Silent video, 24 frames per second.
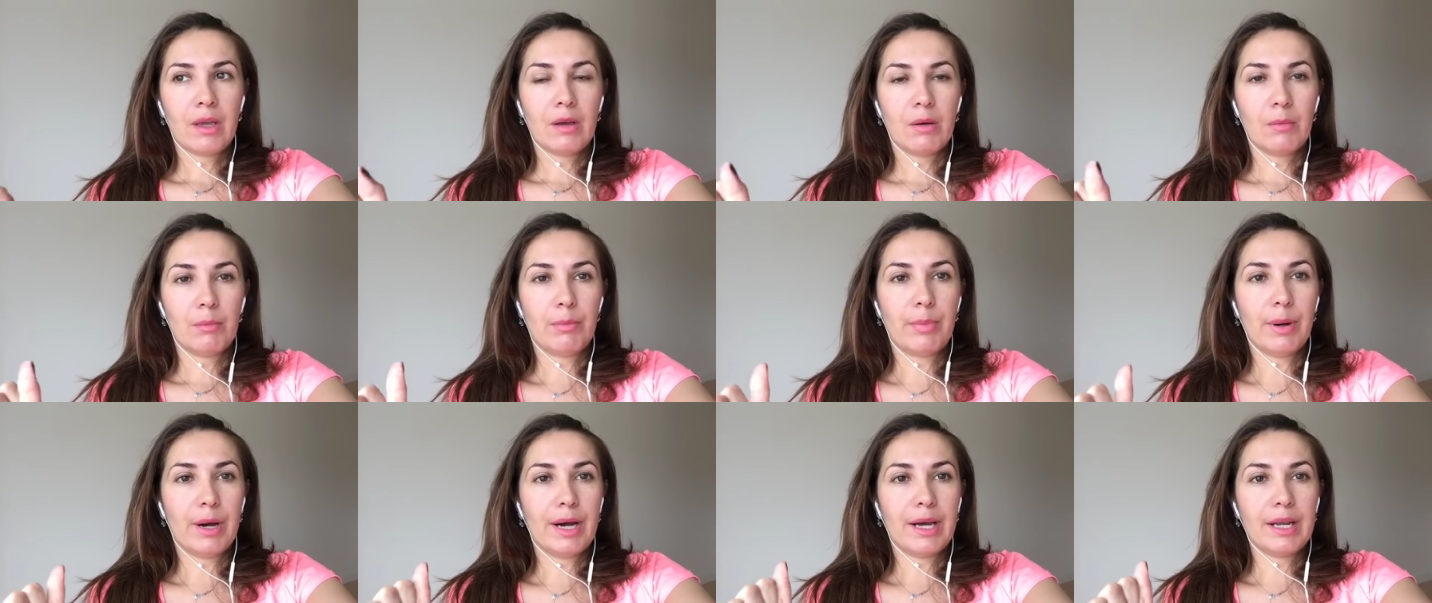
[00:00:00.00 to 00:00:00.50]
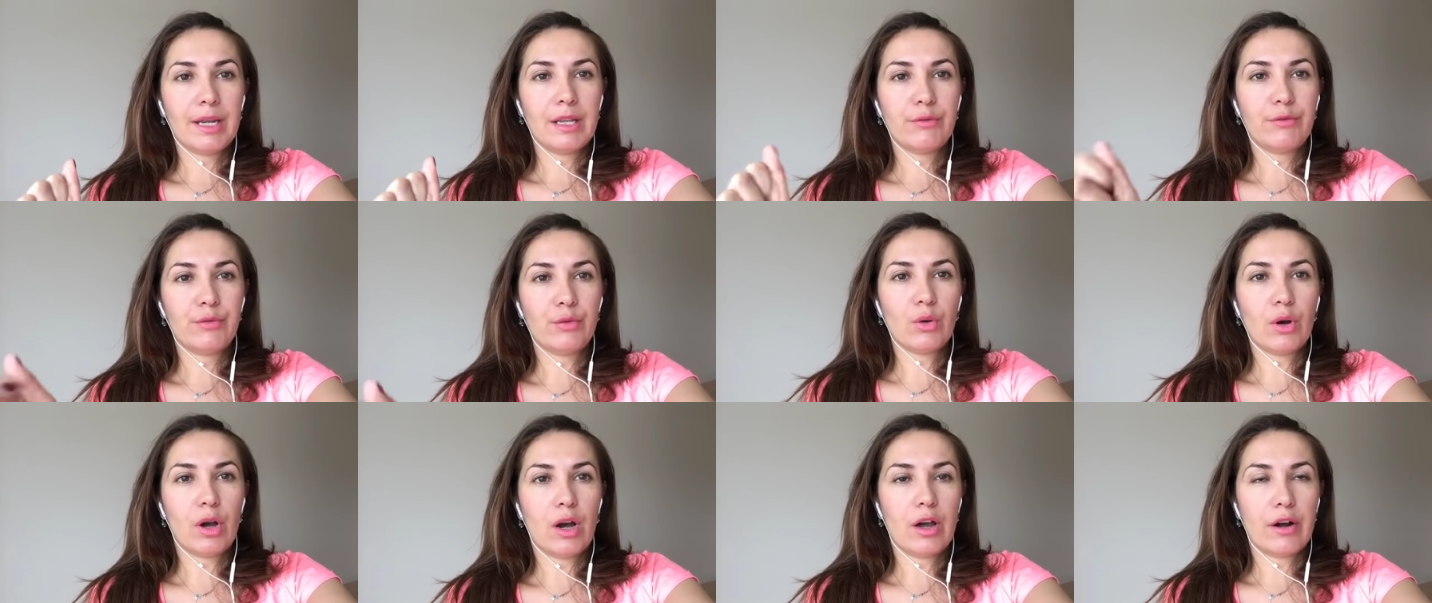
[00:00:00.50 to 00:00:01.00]
But if
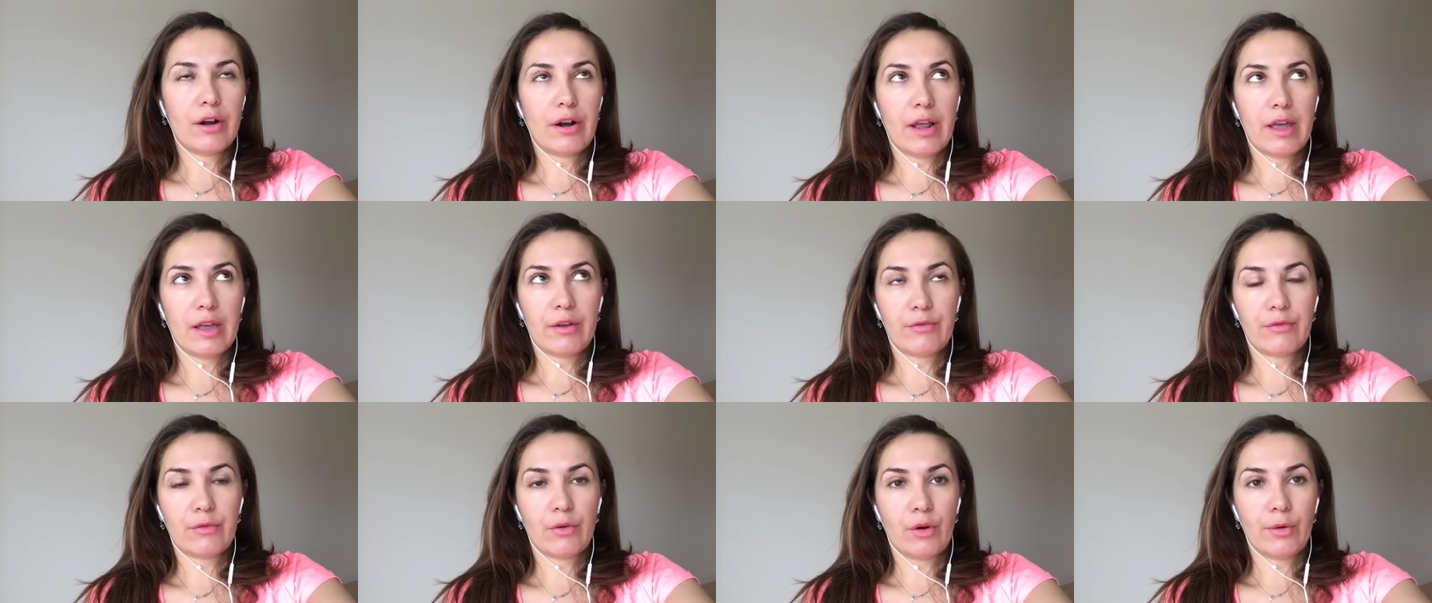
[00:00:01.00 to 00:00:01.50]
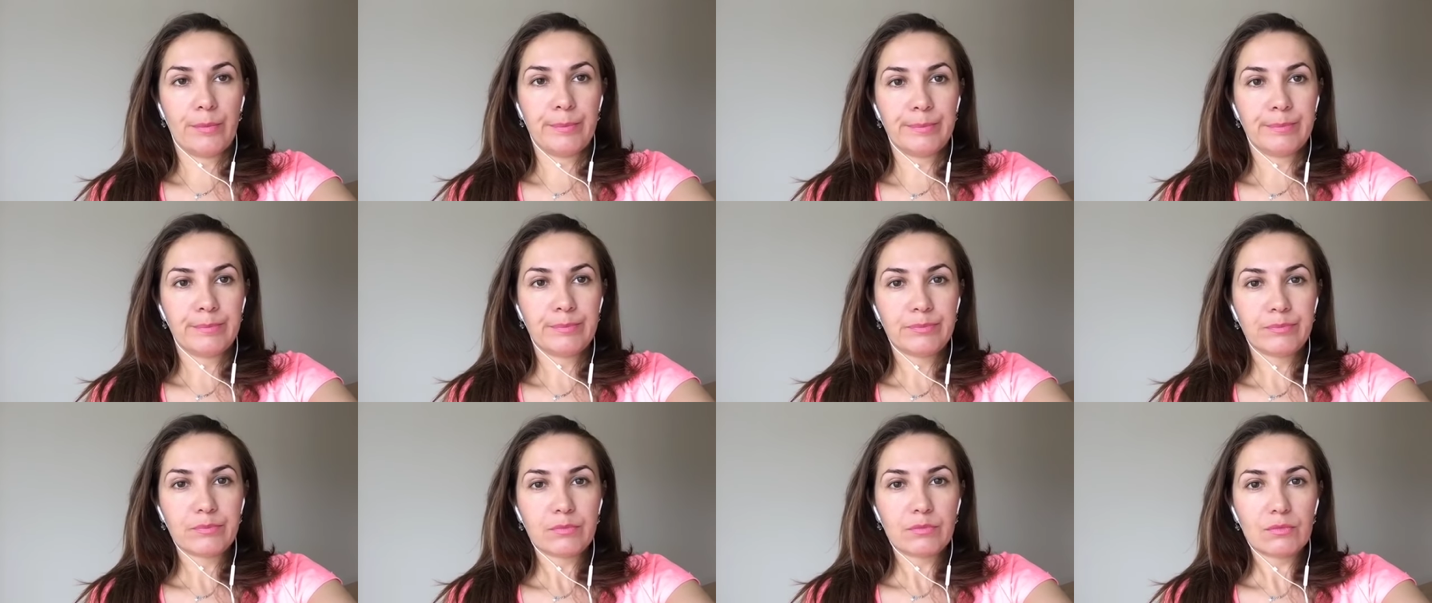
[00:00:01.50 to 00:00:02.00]
you are like from,
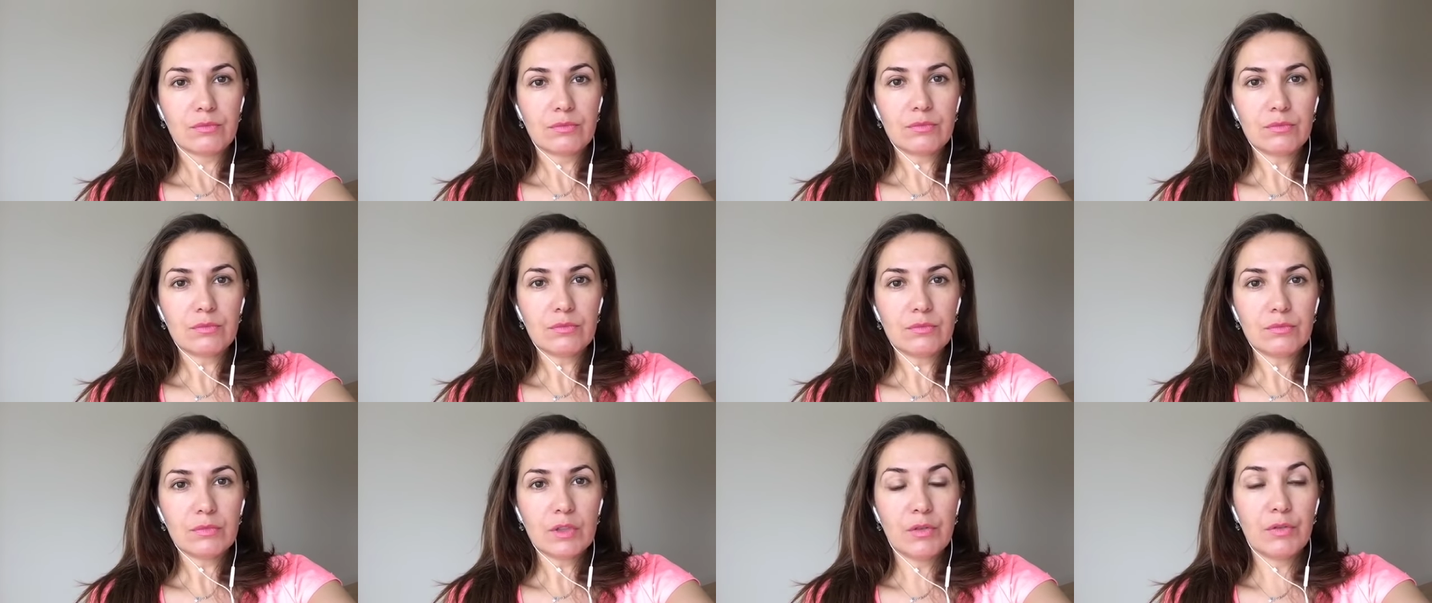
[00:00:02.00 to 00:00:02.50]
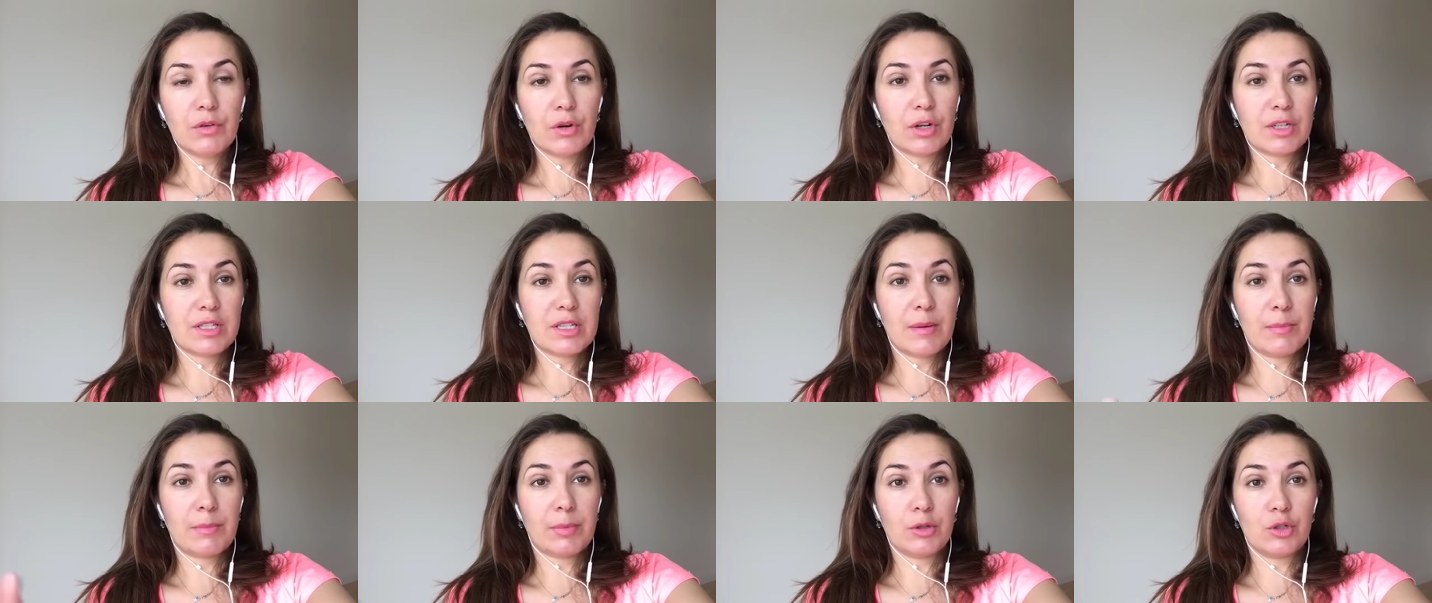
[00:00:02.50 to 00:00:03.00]
for
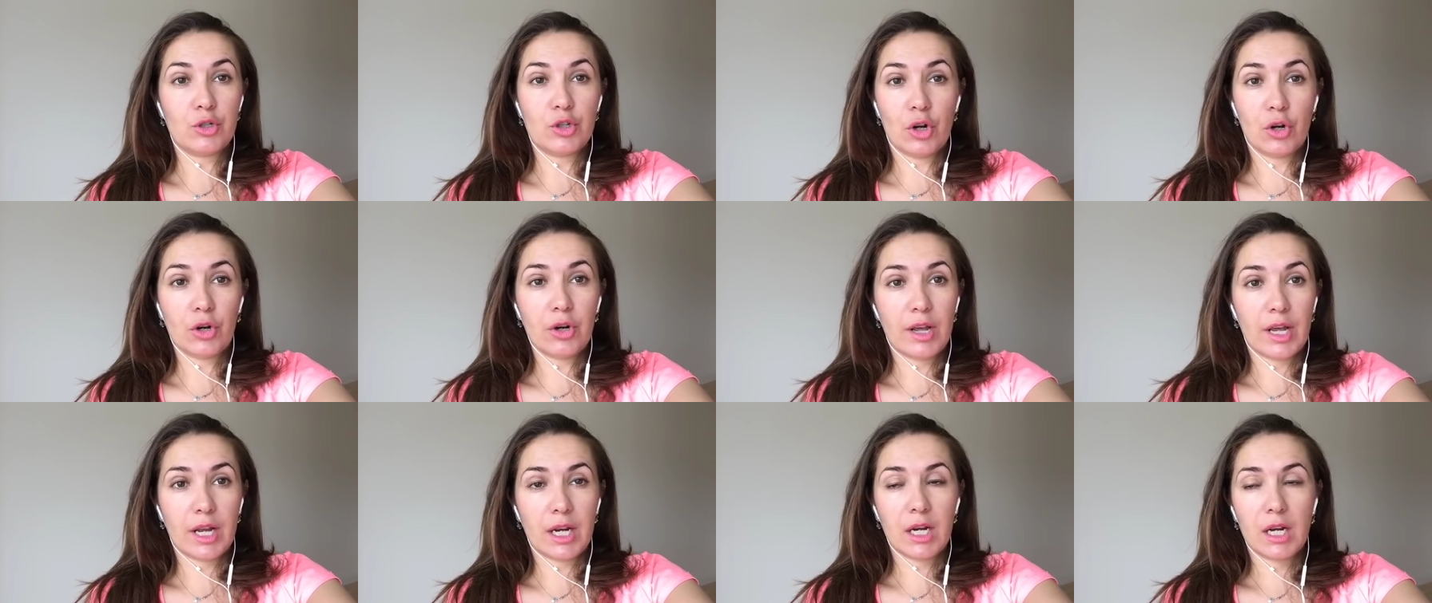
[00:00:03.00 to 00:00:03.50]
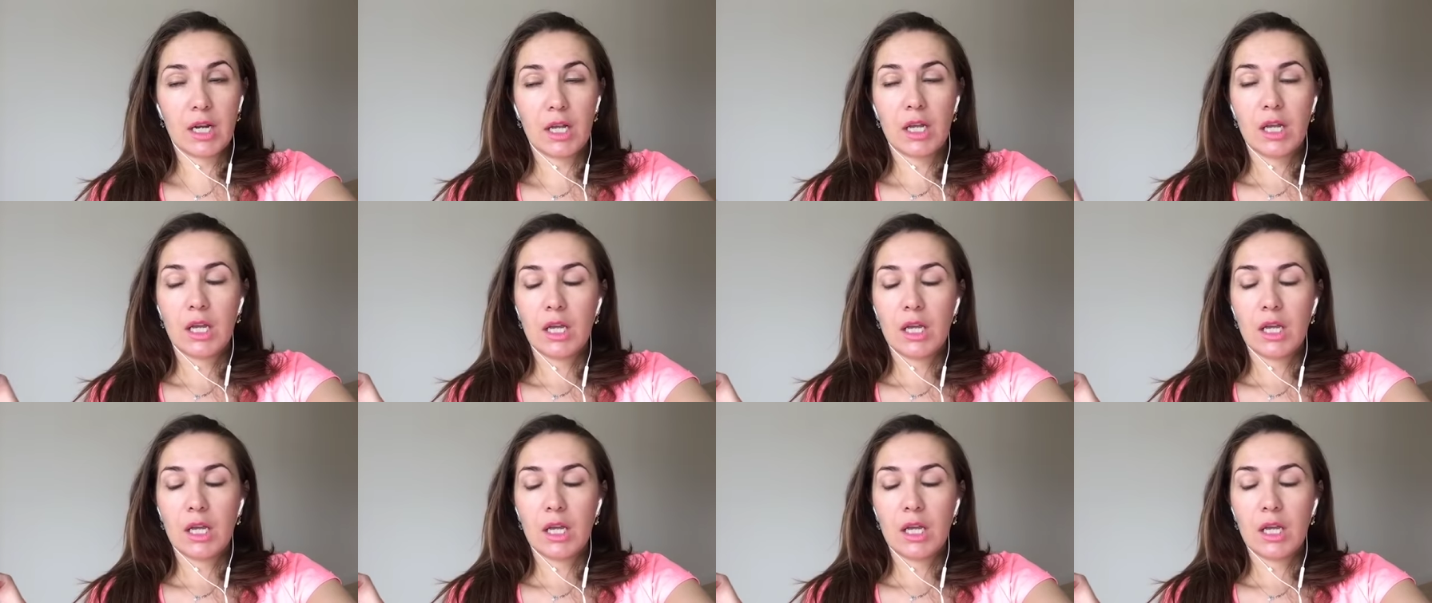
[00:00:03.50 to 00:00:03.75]
example, Jordan,